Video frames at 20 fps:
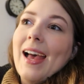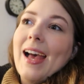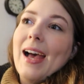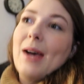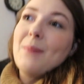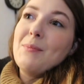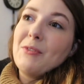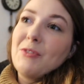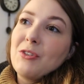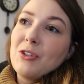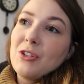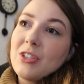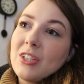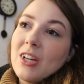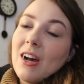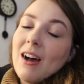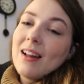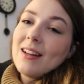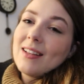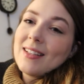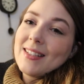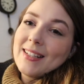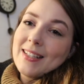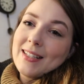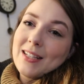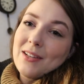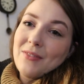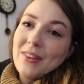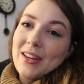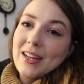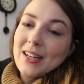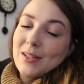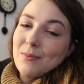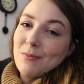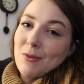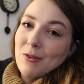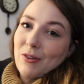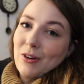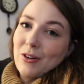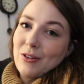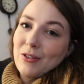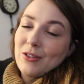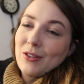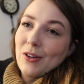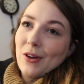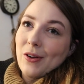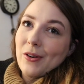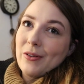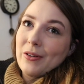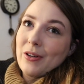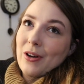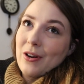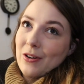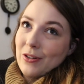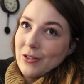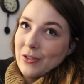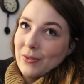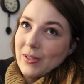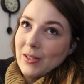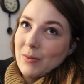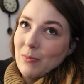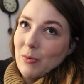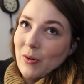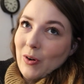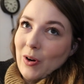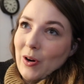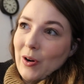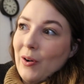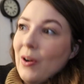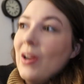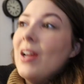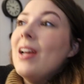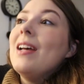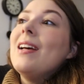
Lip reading: And we've got Tyler's nativity tomorrow, so can't do it tomorrow.